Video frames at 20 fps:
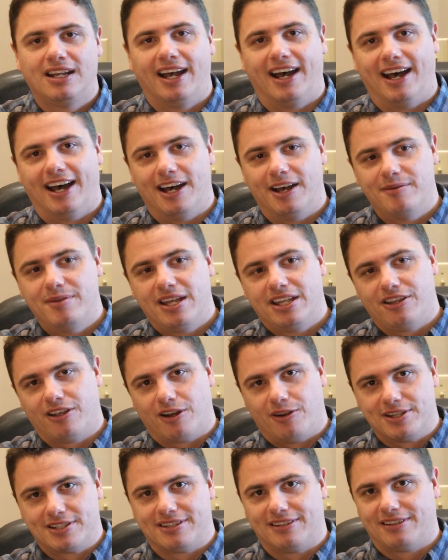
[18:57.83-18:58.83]
Uh, you
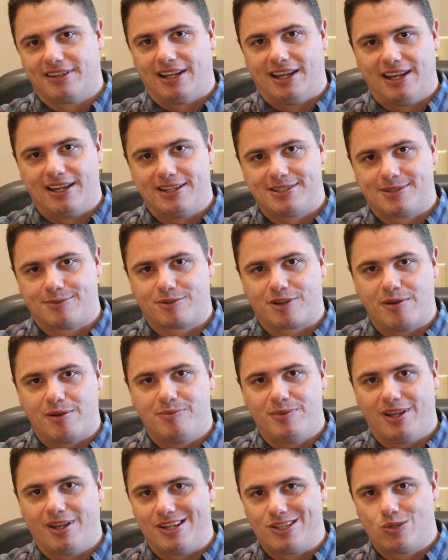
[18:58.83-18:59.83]
can always uh, subscribe
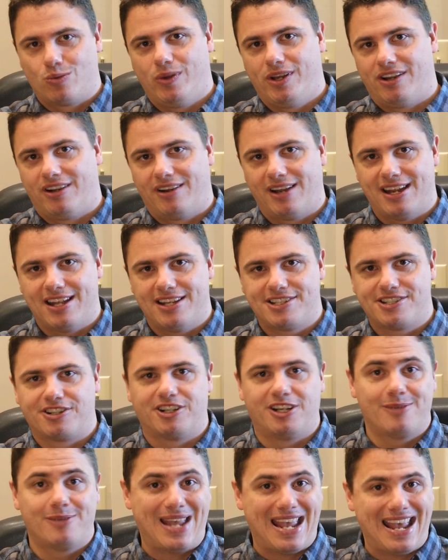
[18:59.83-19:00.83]
to me on Twitter and
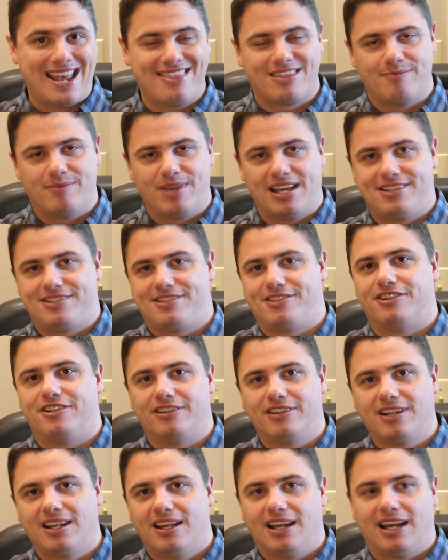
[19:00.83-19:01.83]
Instagram at the Mass
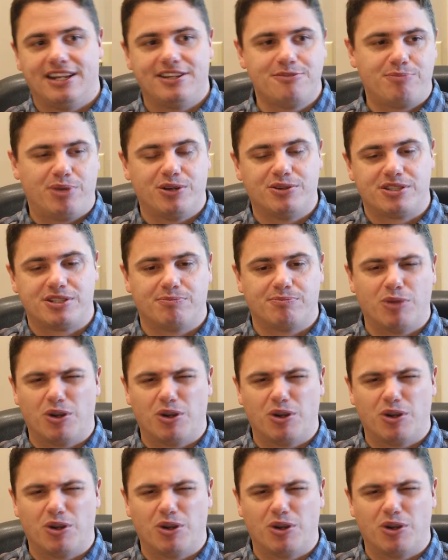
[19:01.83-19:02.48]
Nerd. I do post